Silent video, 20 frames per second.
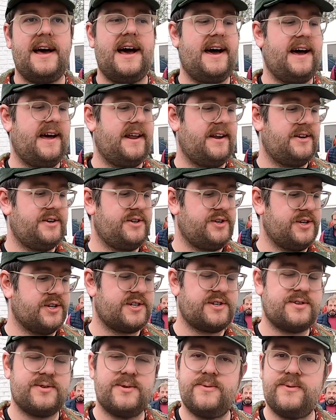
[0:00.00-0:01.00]
and
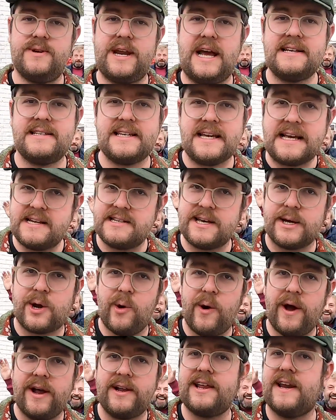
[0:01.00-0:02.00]
just nice,
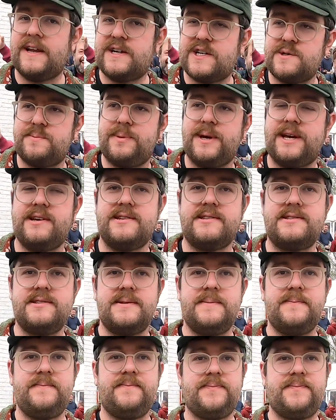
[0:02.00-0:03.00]
easygoing, delicious beers.